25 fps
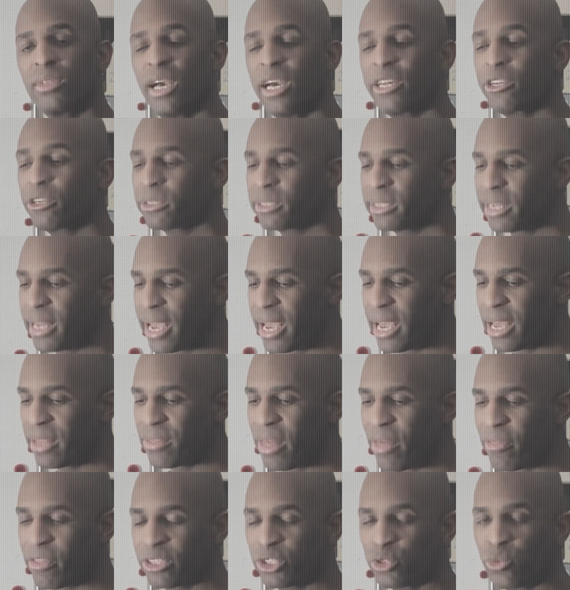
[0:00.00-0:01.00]

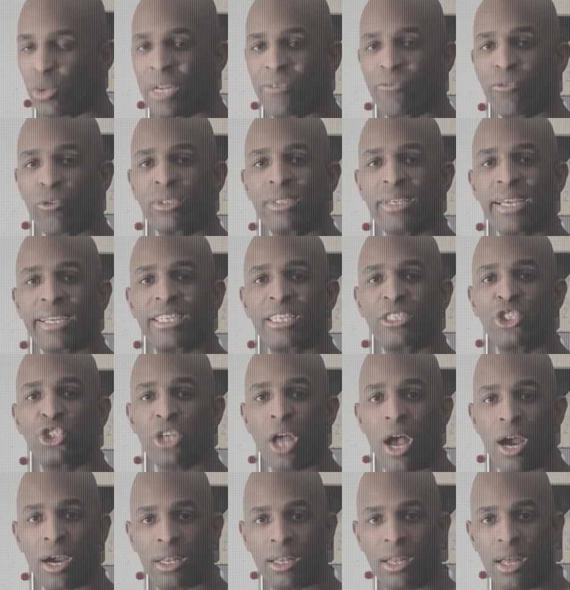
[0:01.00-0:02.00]
Understand that the 24 second
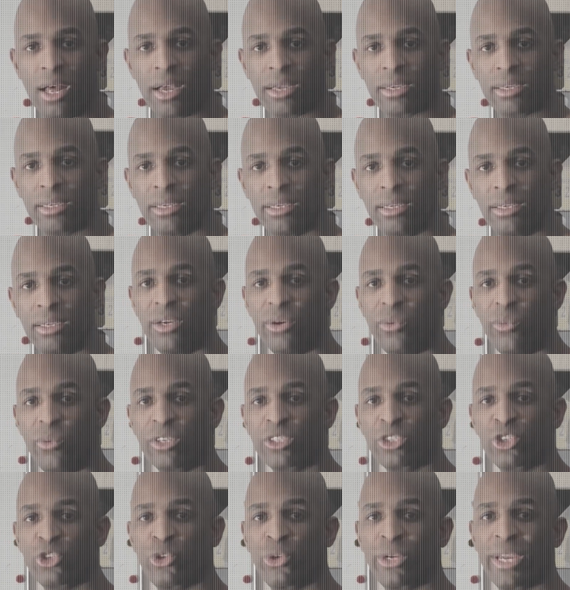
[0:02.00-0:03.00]
shot clock
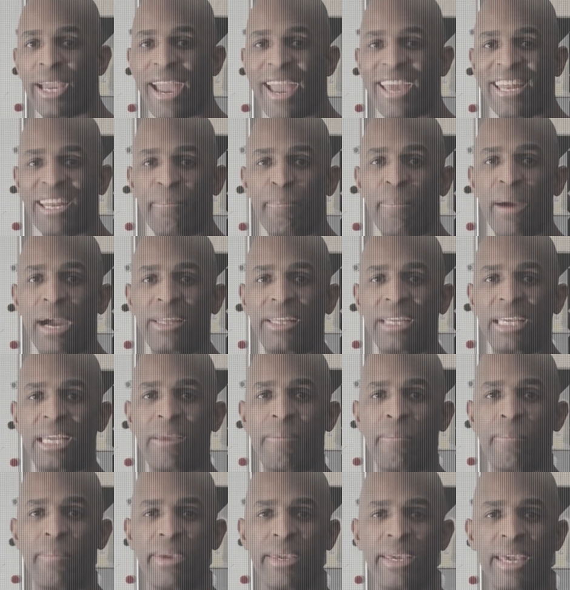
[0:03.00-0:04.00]
was created by the
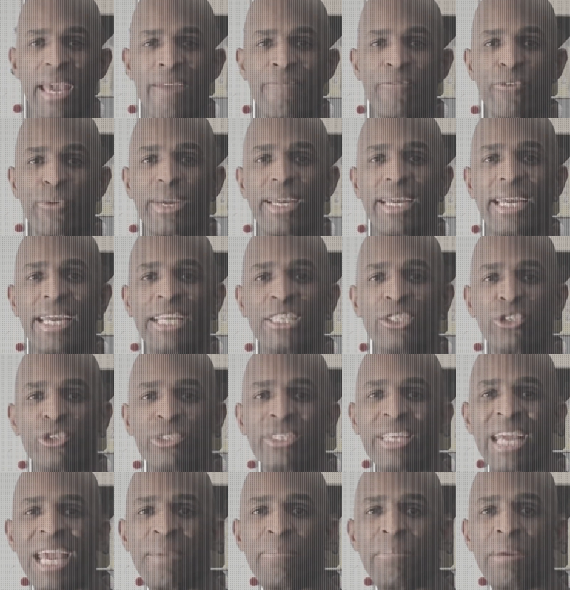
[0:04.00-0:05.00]
NBA for
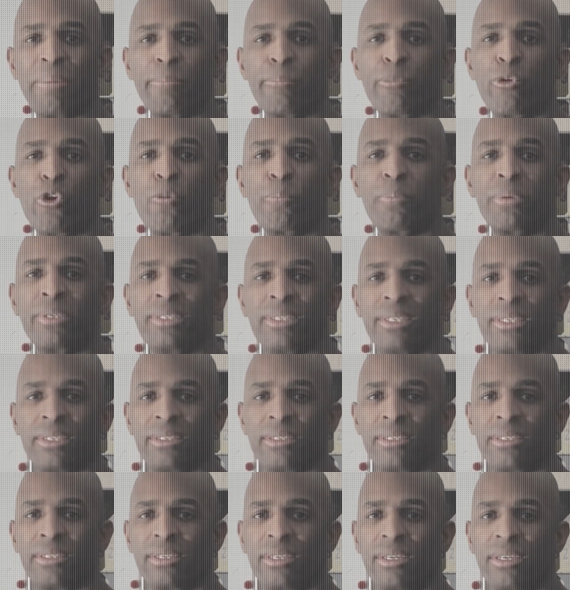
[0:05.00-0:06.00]
entertainment
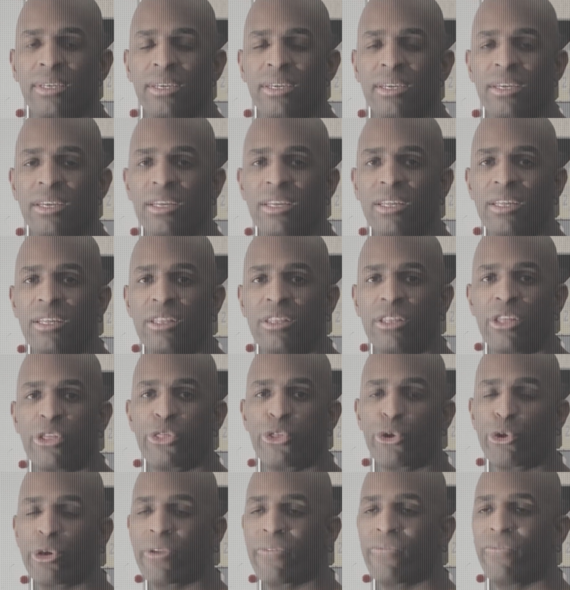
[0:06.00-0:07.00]
purposes. The
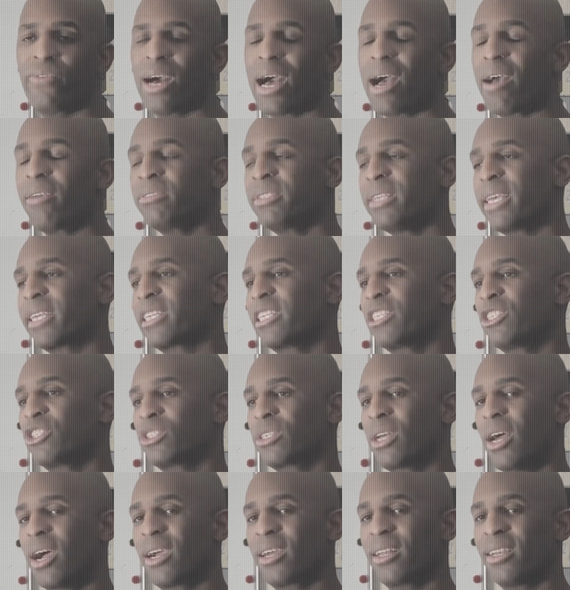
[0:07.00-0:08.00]
35 second
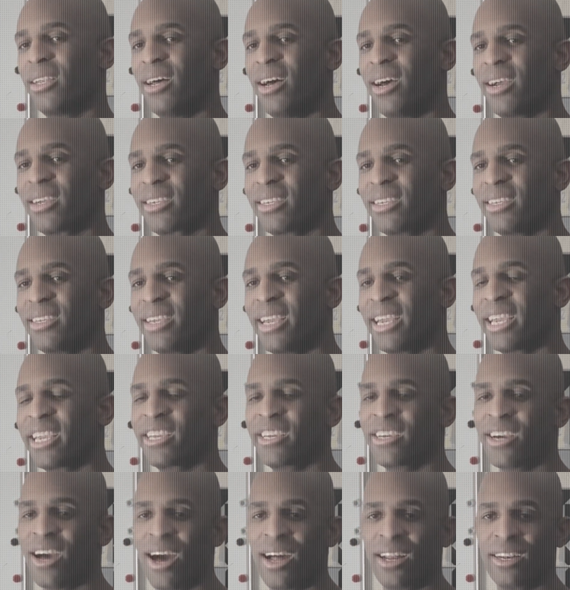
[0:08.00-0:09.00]
shot clock in
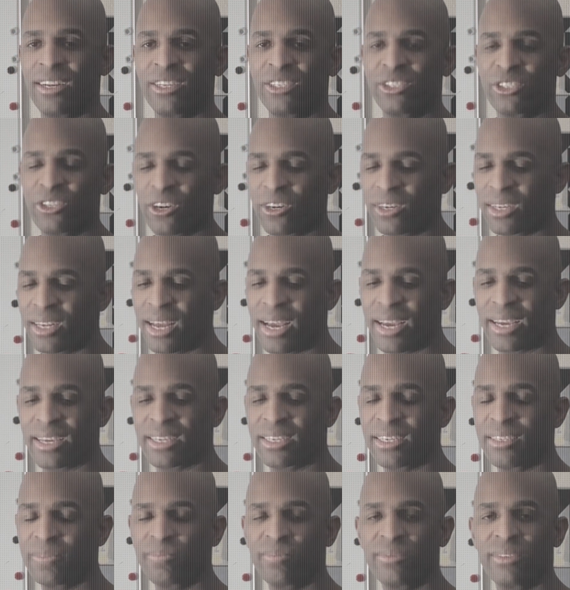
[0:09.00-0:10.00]
college or
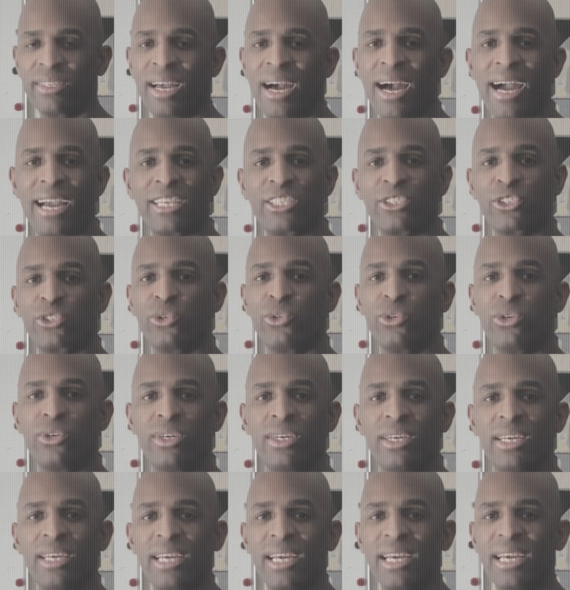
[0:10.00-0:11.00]
like high
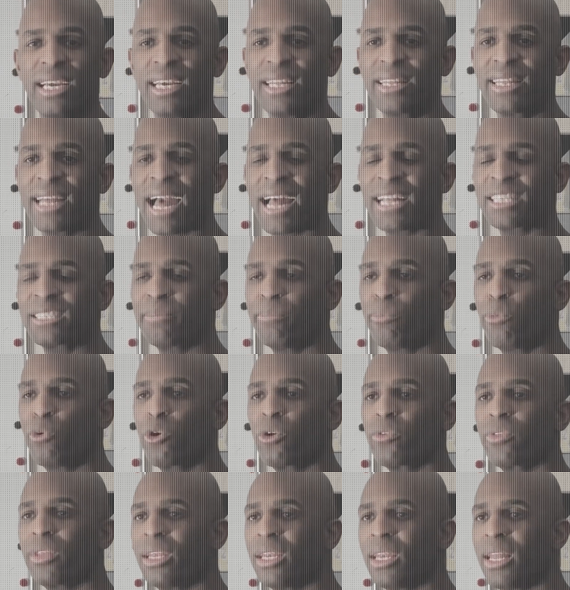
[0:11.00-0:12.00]
school, that's
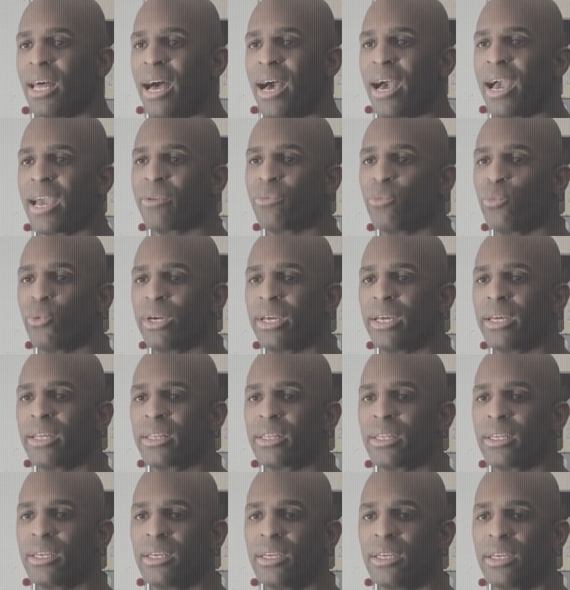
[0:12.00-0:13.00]
more on the line
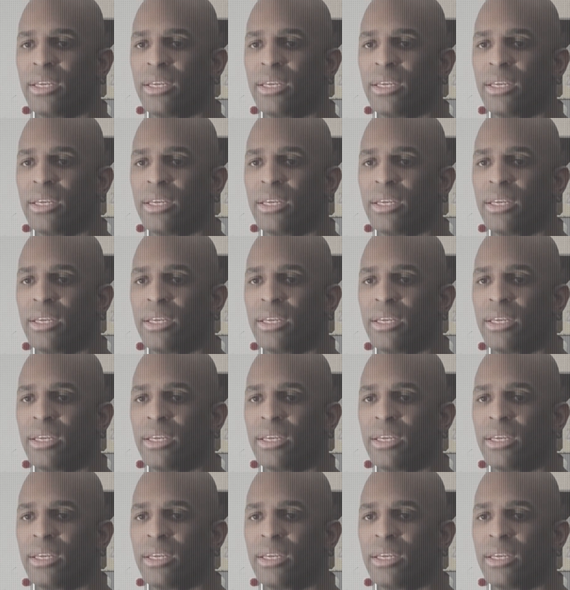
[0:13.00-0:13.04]
with